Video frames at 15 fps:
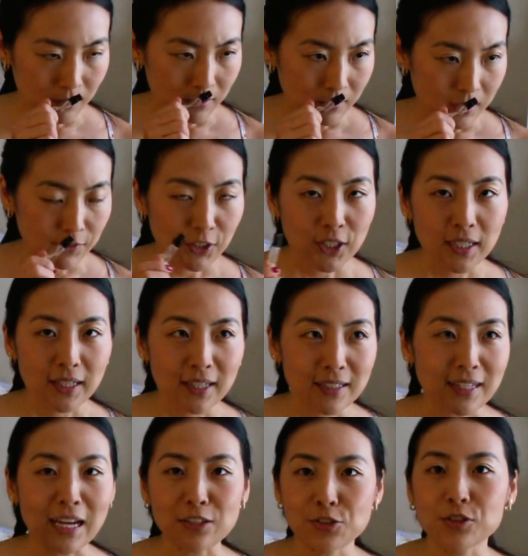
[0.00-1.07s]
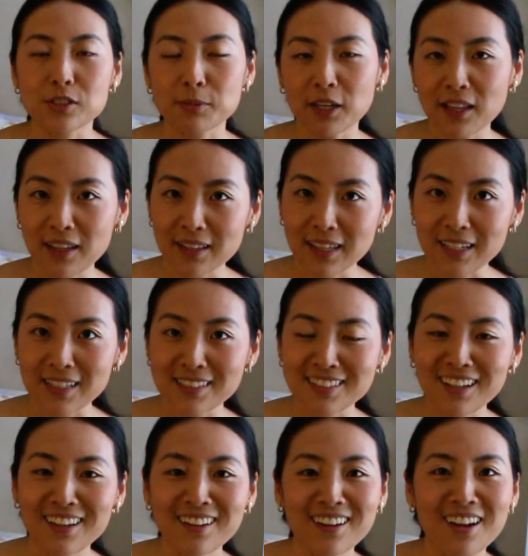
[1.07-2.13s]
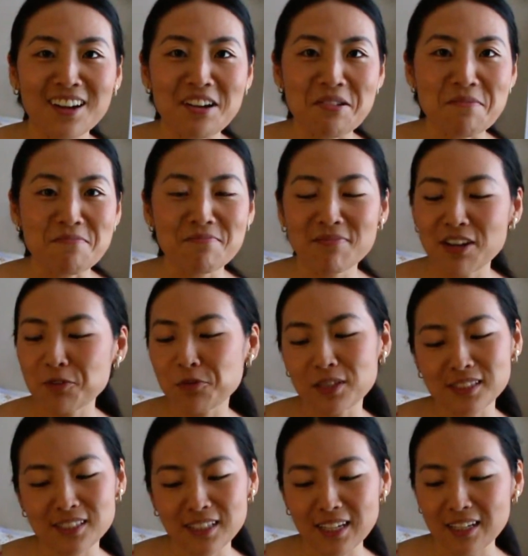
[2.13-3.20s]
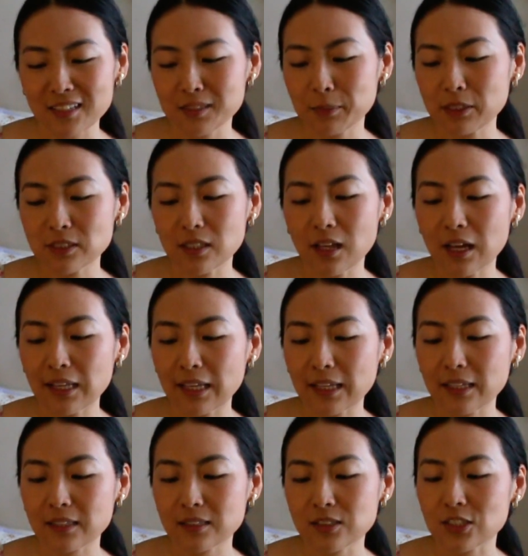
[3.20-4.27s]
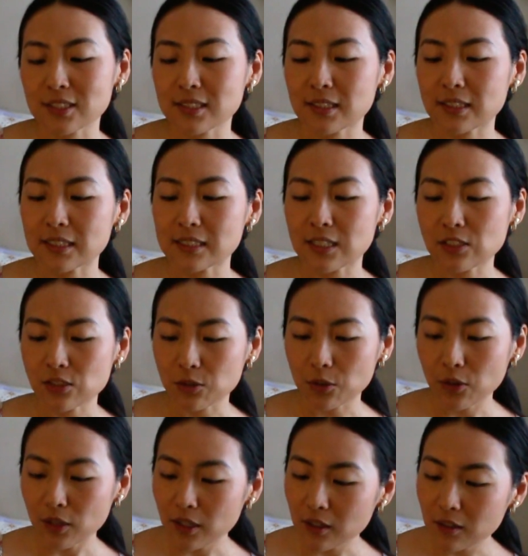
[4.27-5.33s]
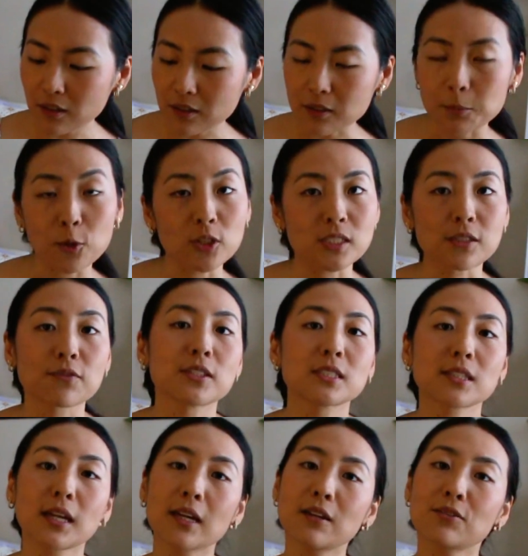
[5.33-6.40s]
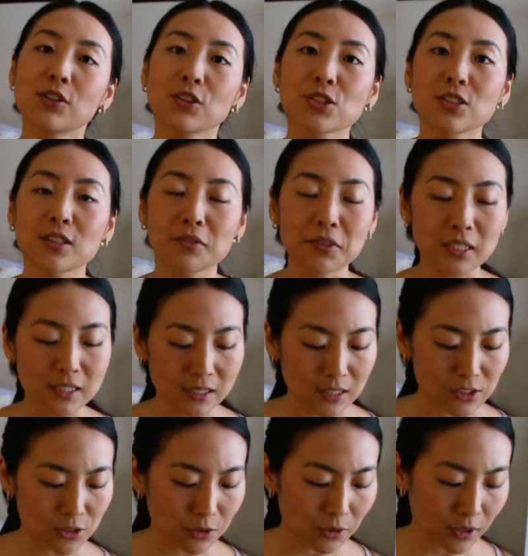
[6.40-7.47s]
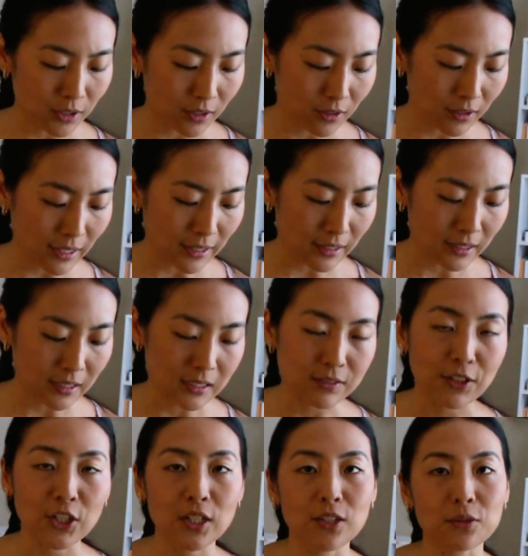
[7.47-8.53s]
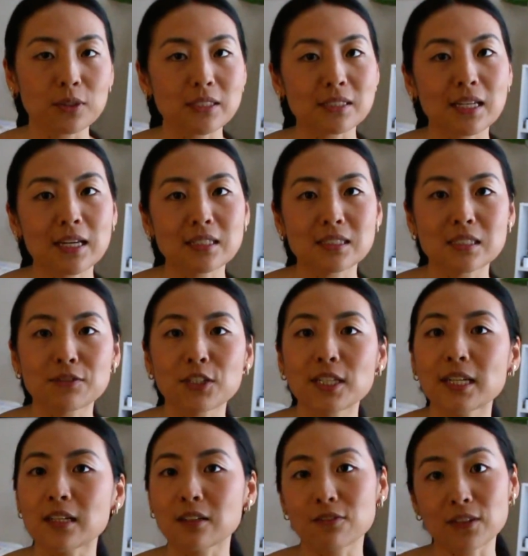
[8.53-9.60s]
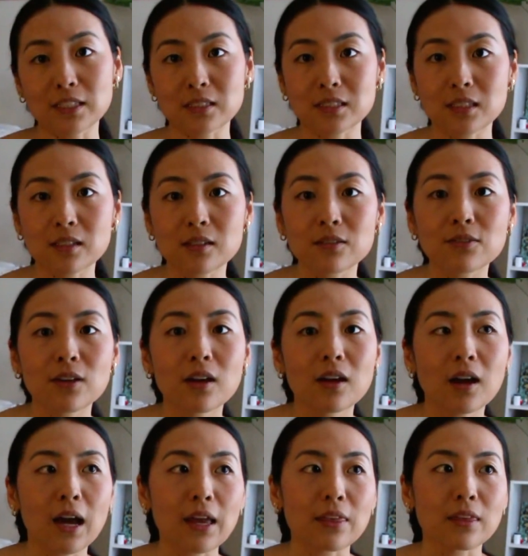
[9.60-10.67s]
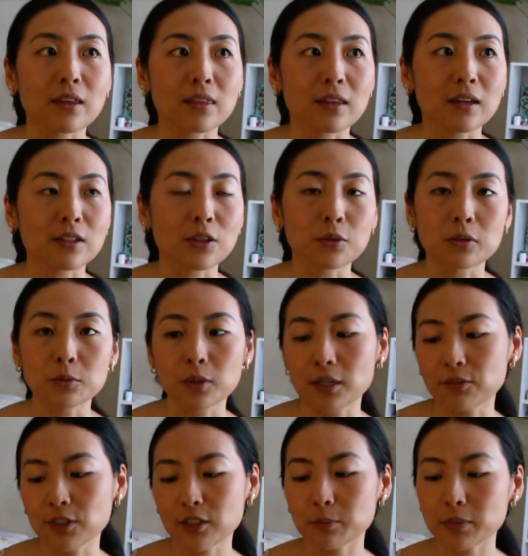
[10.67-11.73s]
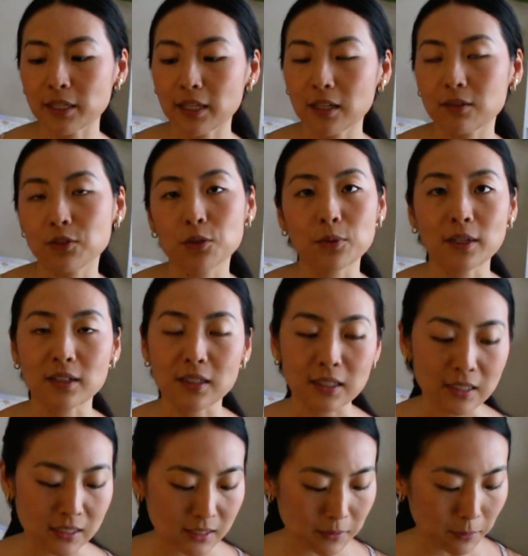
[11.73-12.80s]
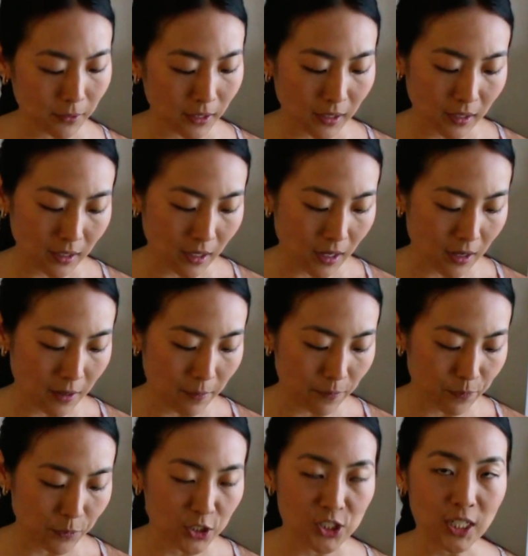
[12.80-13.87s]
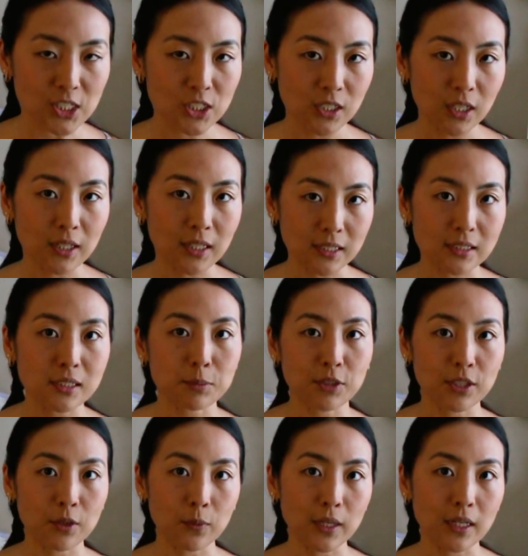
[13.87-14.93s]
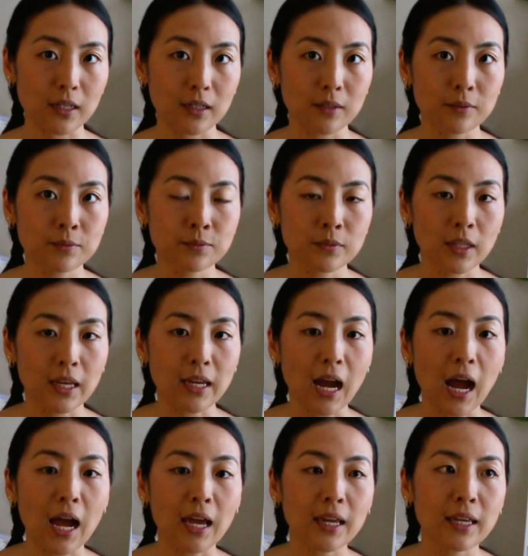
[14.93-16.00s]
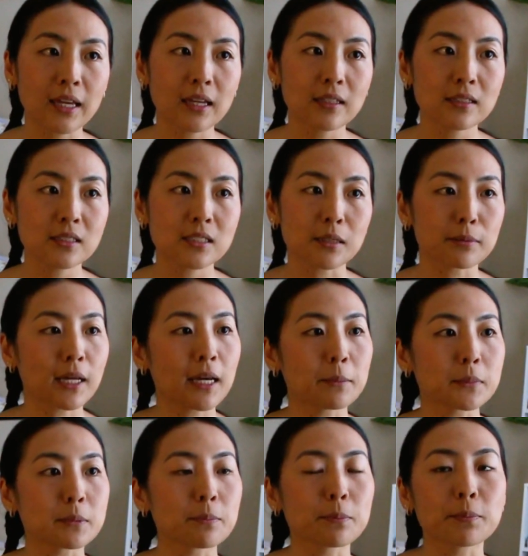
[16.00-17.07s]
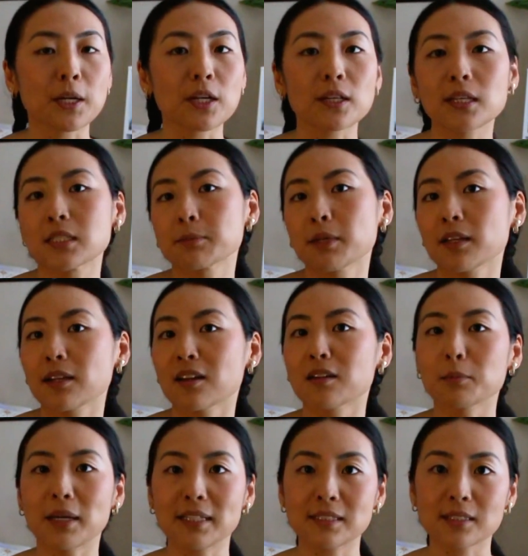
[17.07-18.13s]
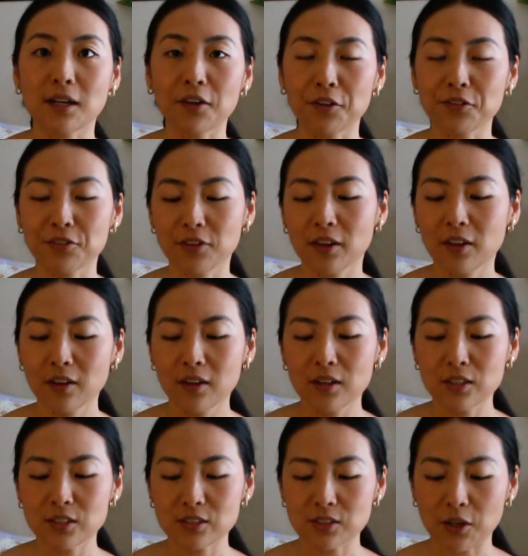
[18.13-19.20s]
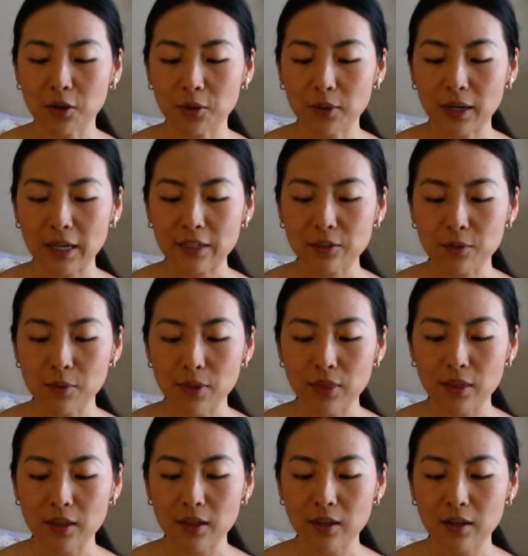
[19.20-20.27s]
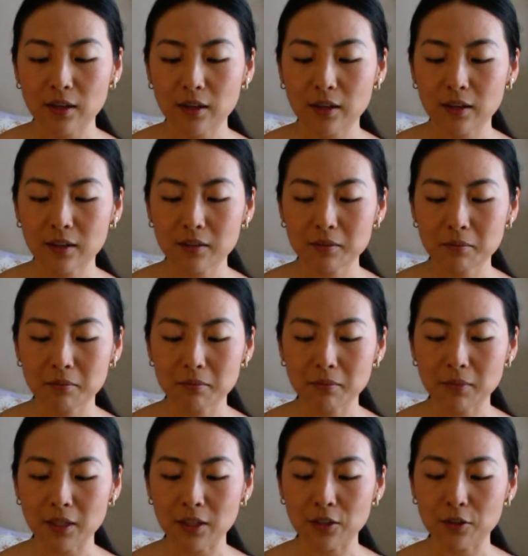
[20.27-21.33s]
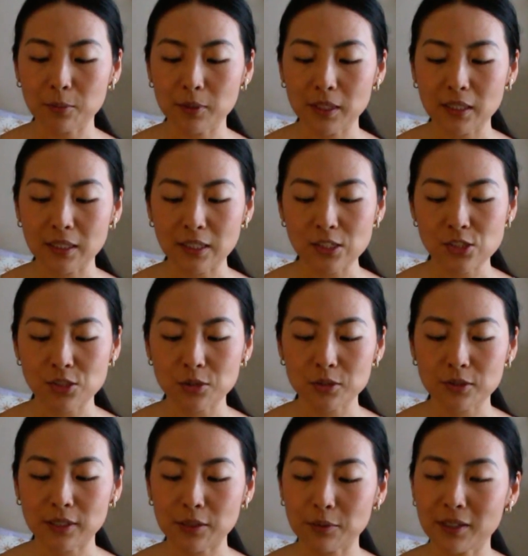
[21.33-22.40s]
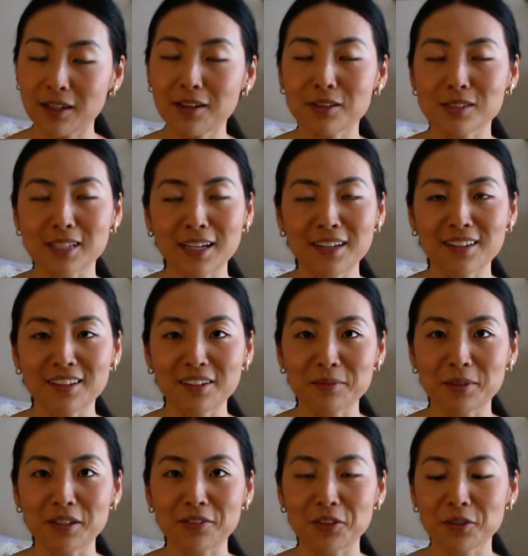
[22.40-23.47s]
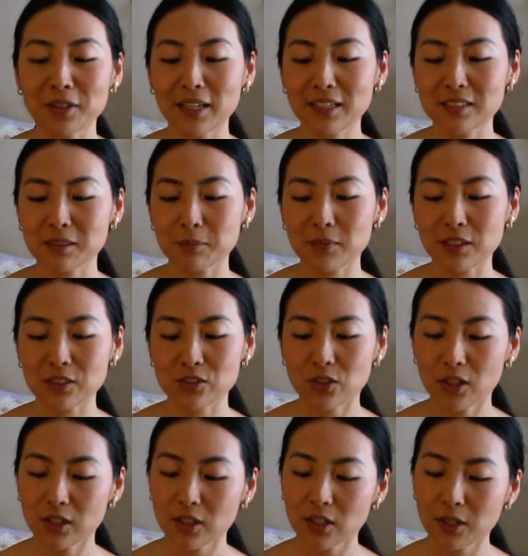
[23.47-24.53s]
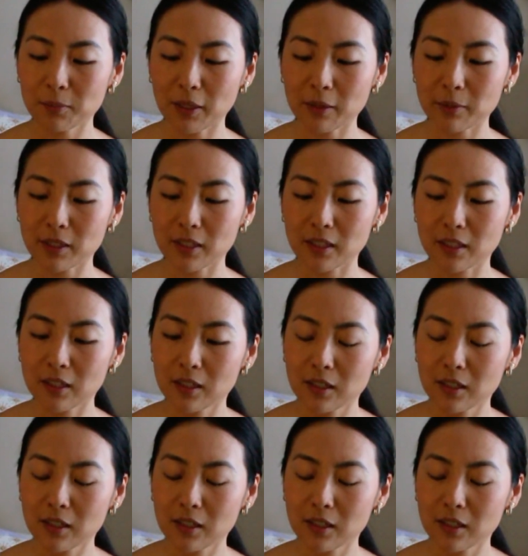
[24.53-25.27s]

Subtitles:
It's very like natural smelling, like I said. Once again, it smells a lot like just an essential oil and a more sophisticated version of an essential oil. I think it's very unisex, it's very inoffensive. I think that no one will ever complain if you wear this, but projection on this is pretty weak. Like I can sometimes barely smell it on myself, so I don't think it'll be an issue to anyone else either. But if you like something stronger, maybe